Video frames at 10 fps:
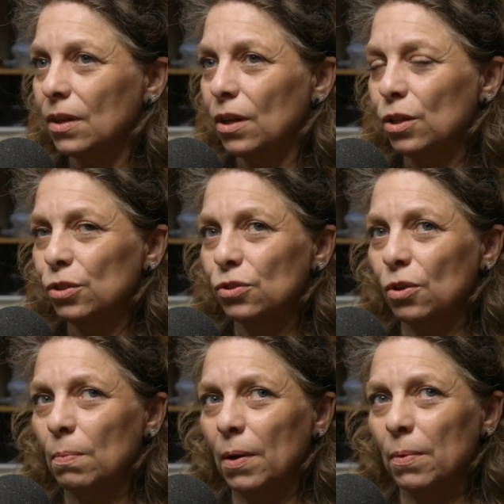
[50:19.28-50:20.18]
So
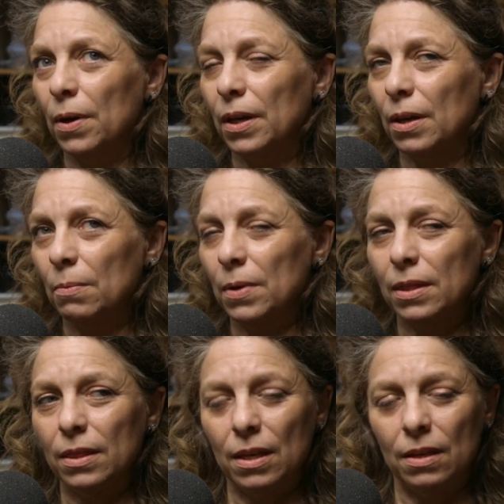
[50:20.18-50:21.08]
by working with
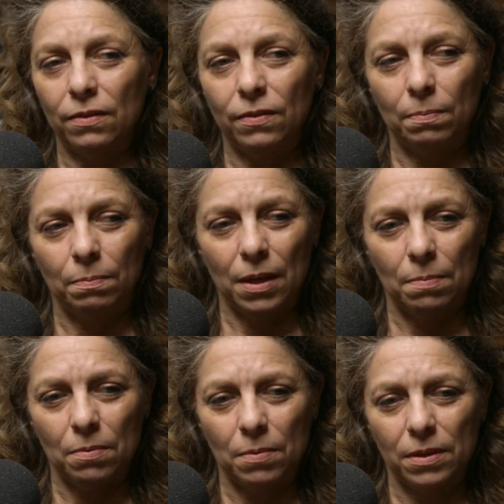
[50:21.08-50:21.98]
these
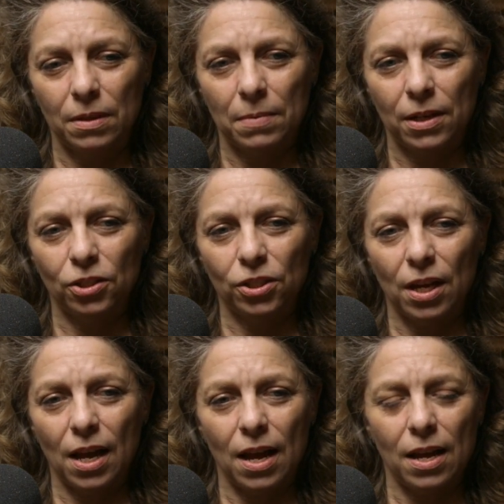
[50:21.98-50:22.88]
people with dementia
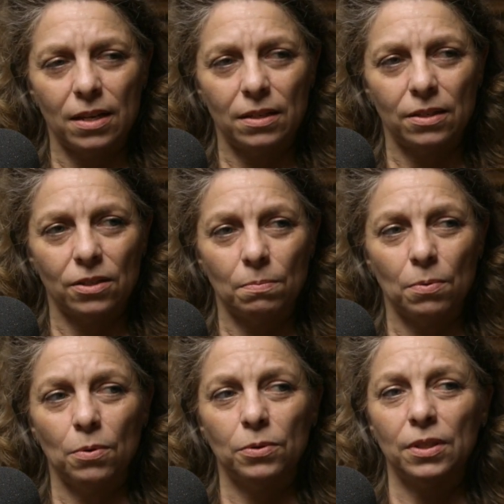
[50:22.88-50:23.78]
and
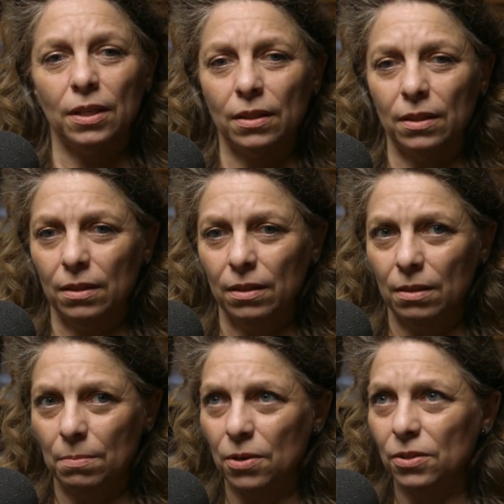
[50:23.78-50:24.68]
supporting the
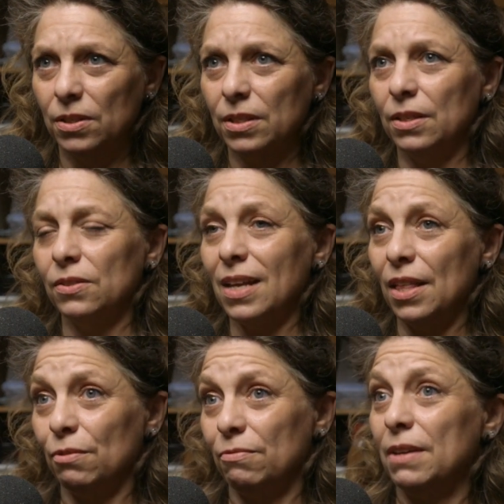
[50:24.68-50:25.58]
motor skills and
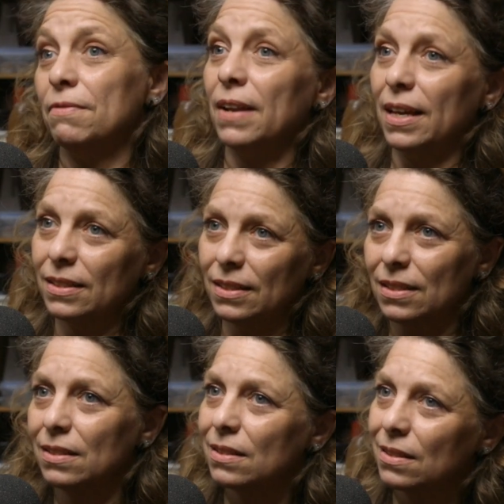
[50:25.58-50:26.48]
the
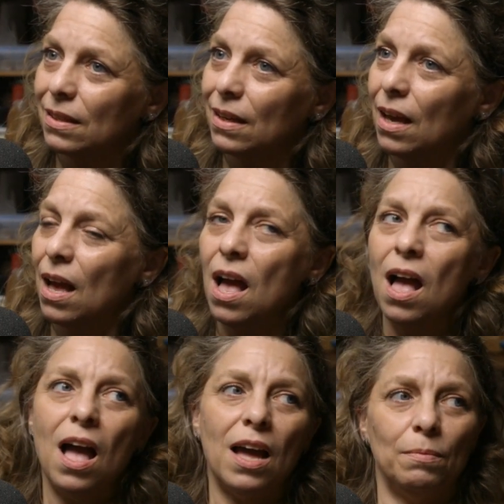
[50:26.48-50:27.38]
reflexes
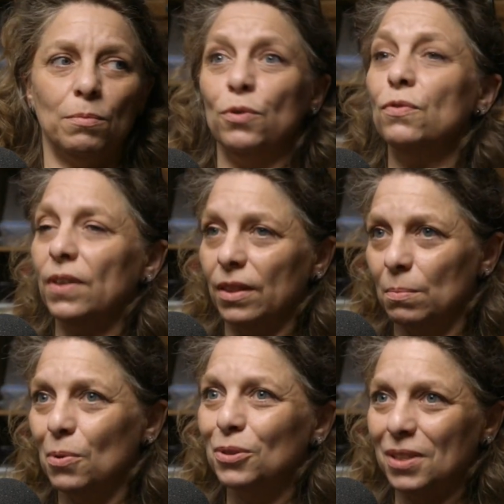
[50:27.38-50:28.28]
and moving the
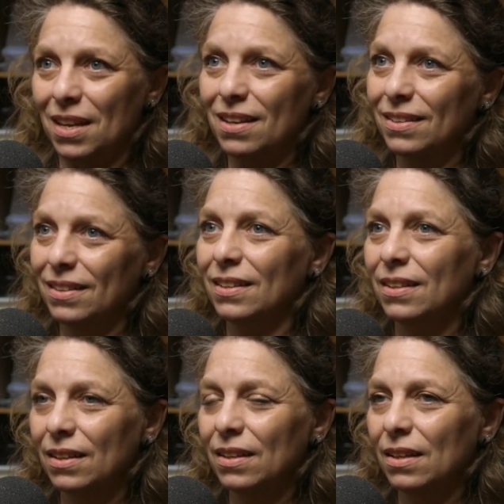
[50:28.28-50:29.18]
body,
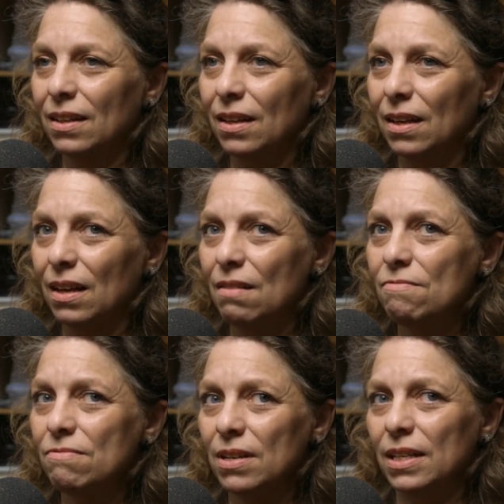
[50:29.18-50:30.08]
it
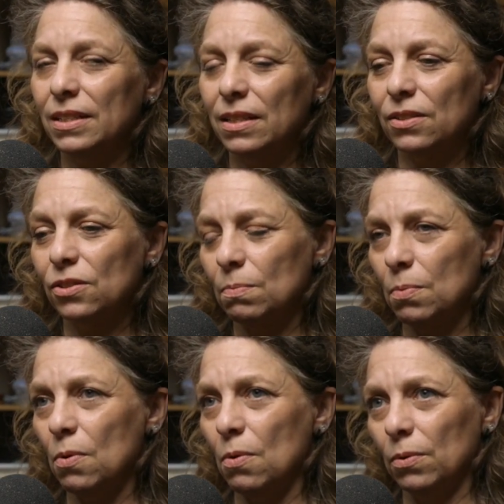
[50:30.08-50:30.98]
really does
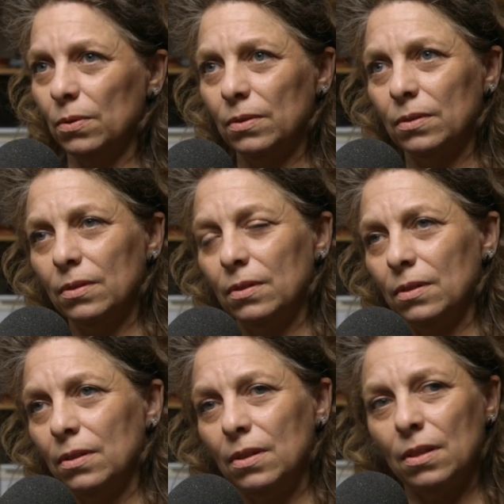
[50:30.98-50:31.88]
support
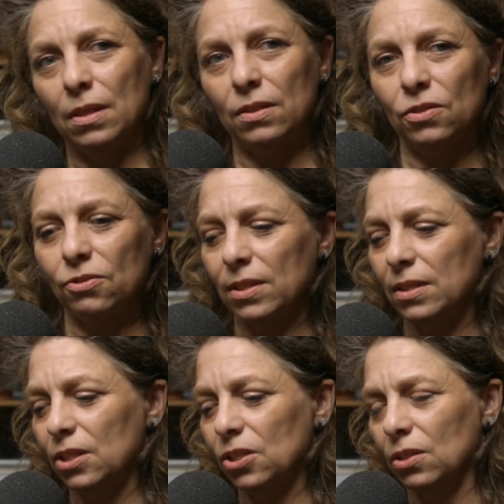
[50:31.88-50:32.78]
this
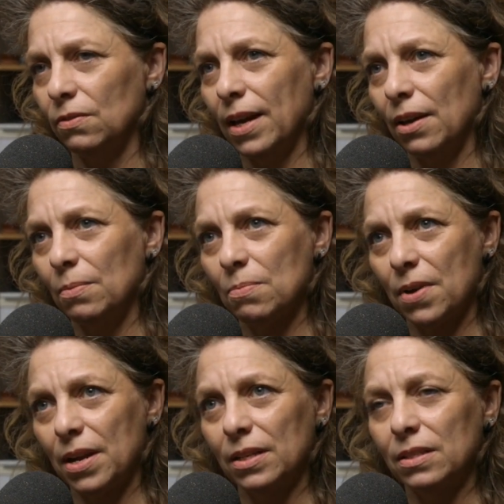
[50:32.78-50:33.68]
transition of how the
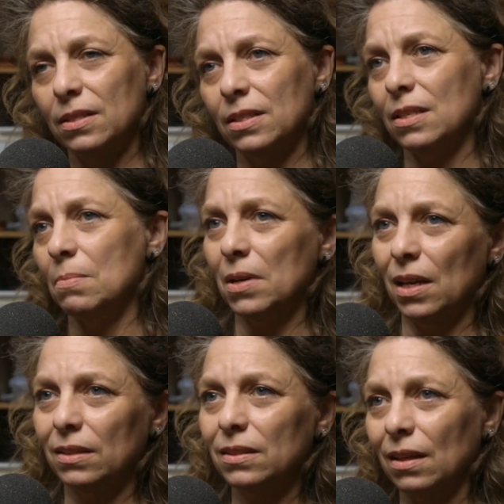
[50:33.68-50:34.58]
brain is
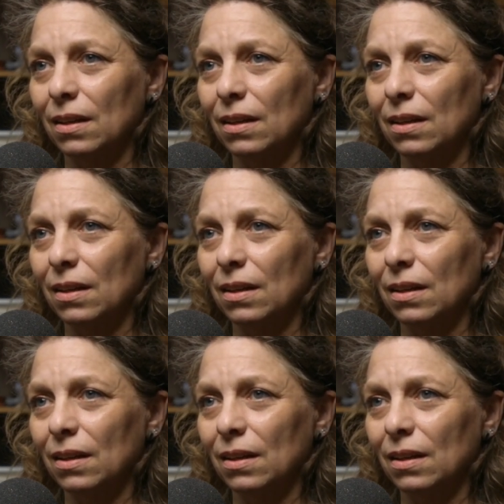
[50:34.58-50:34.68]
disseminating.